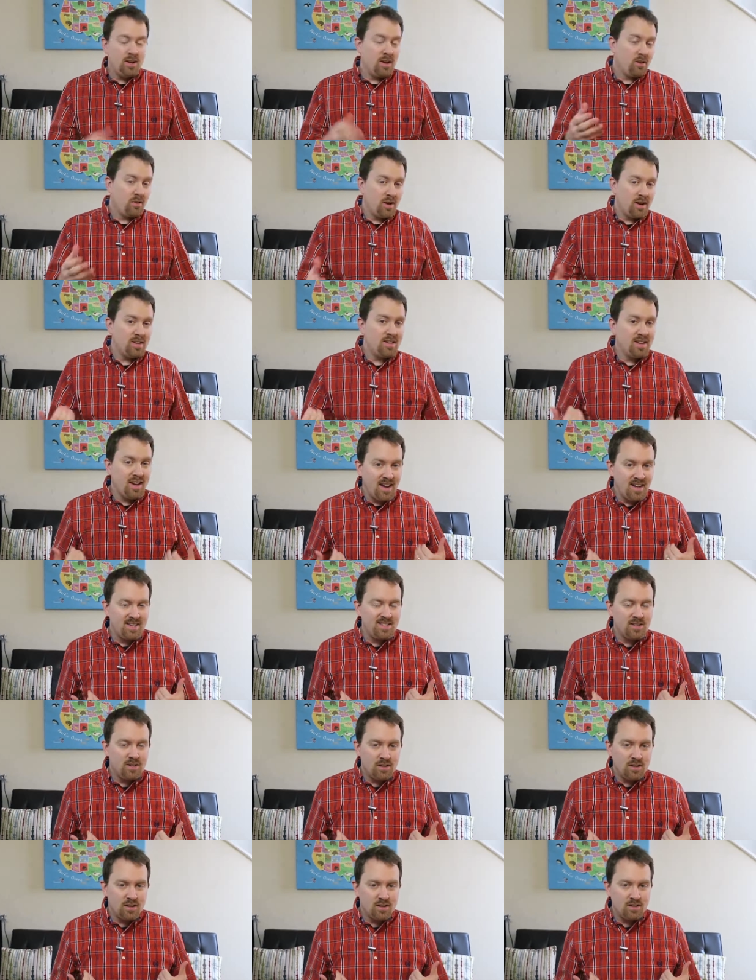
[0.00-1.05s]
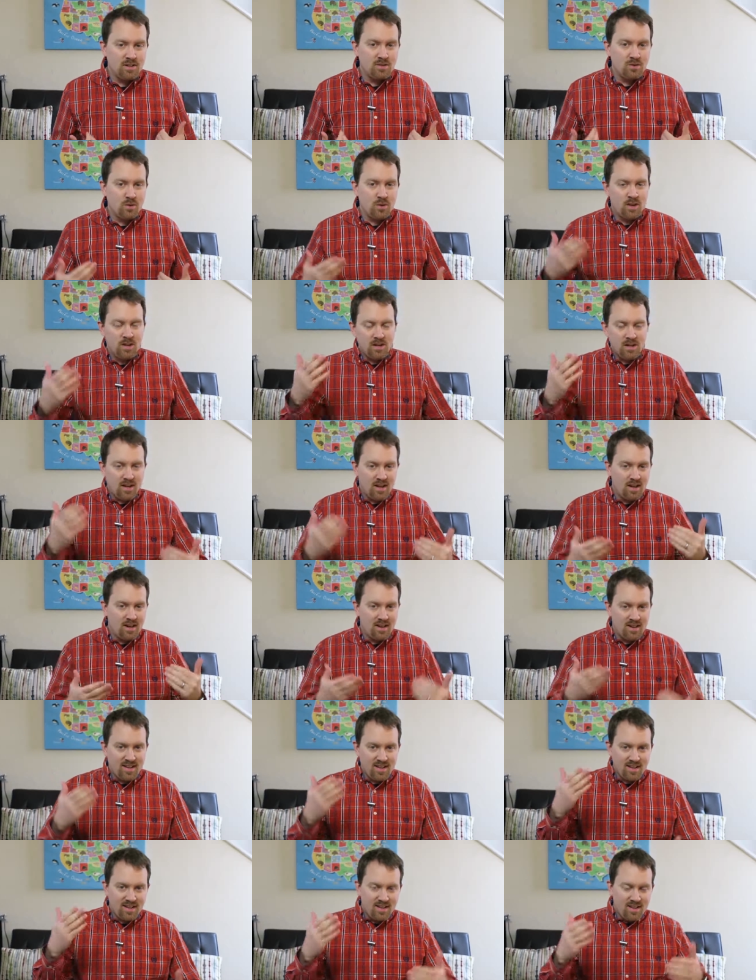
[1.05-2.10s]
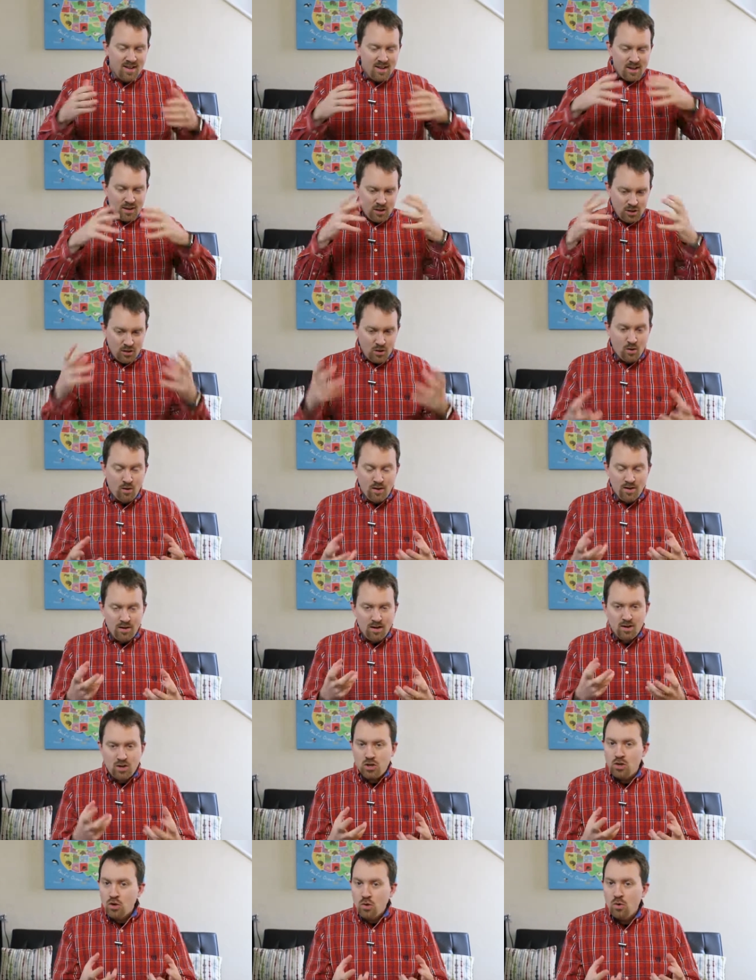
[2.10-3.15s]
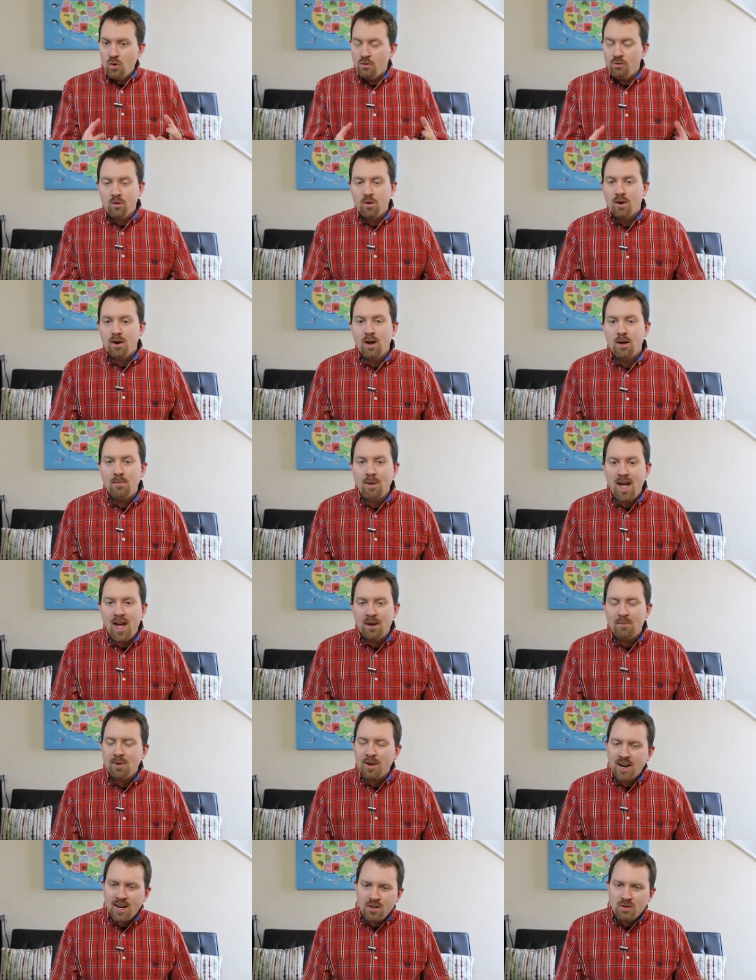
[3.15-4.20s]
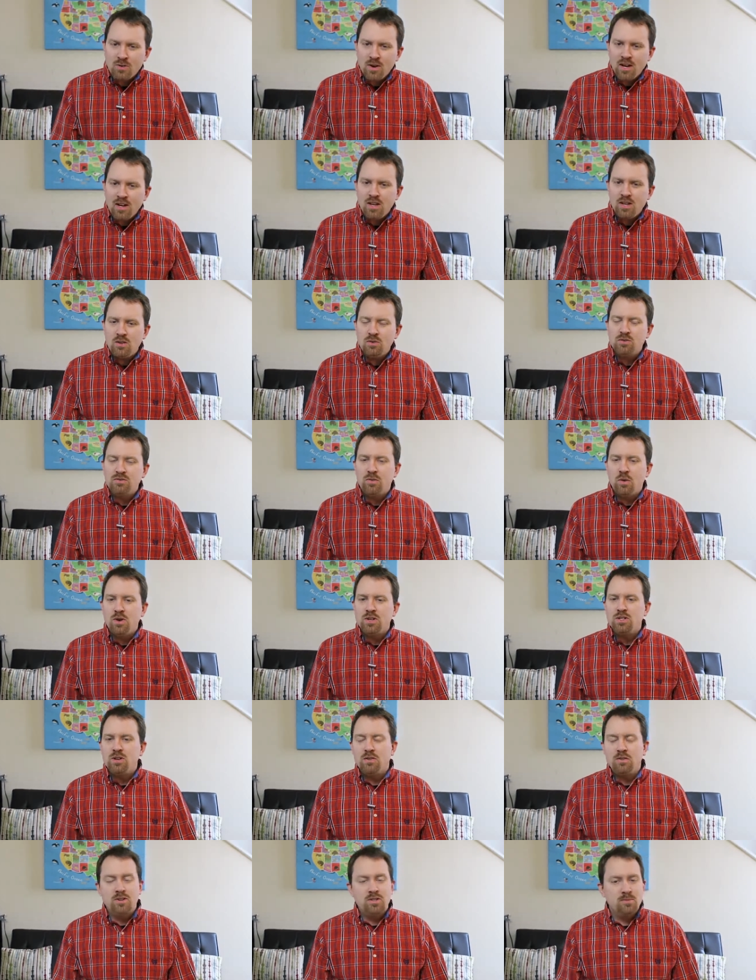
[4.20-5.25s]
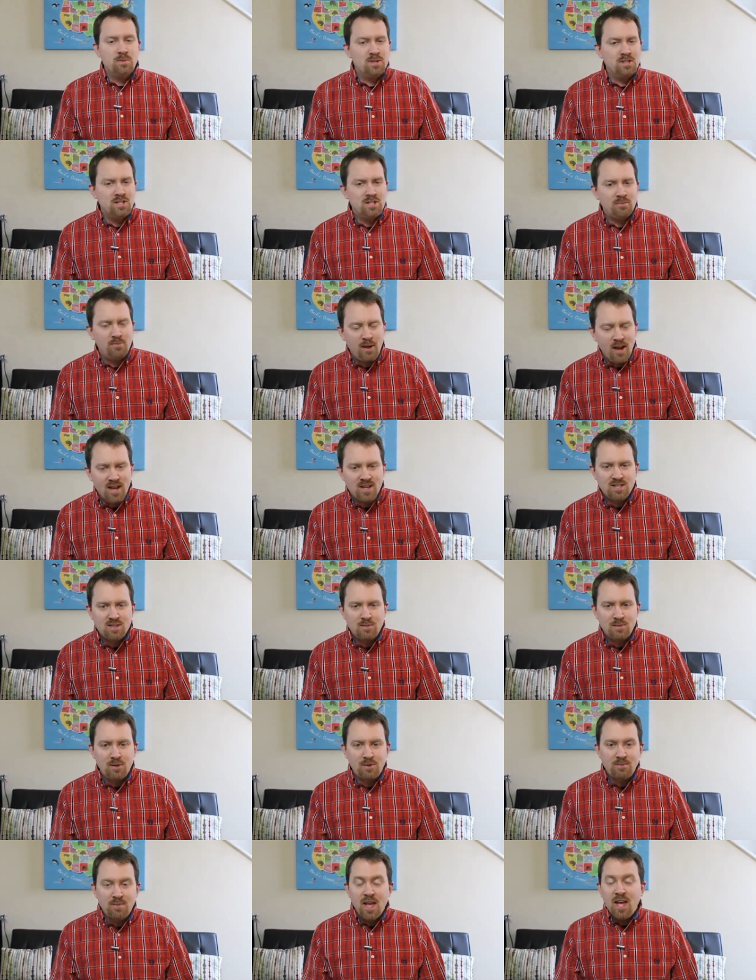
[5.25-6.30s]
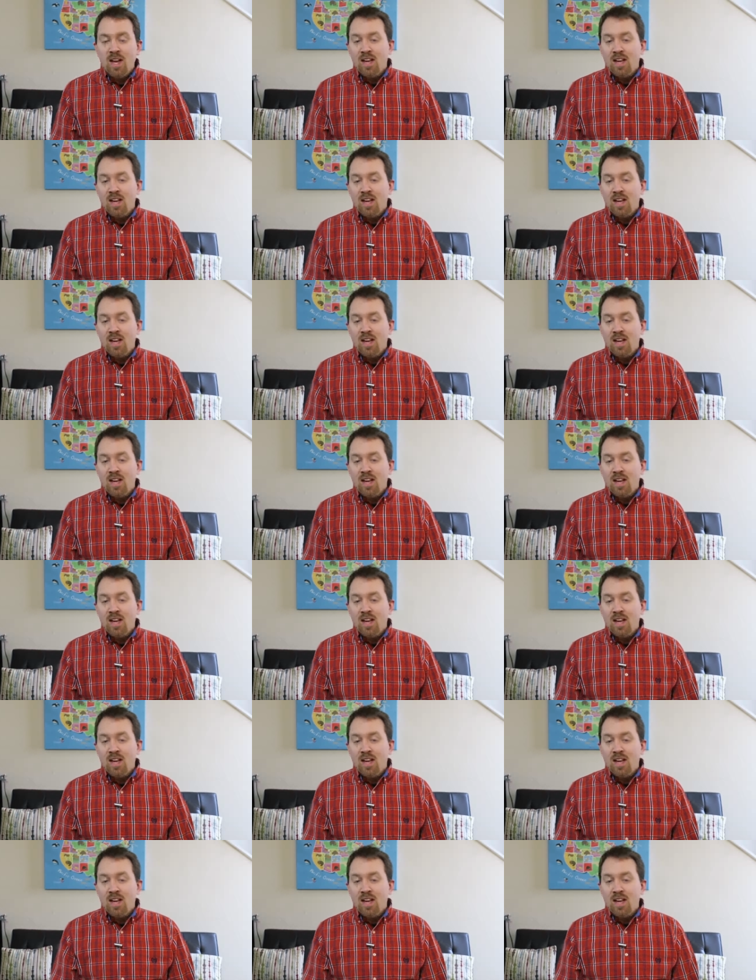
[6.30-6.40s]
Now, granted, I still look at the screen to kind of get, you know, a, a cue of where I'm at, but I try to use VoiceOver as much as possible.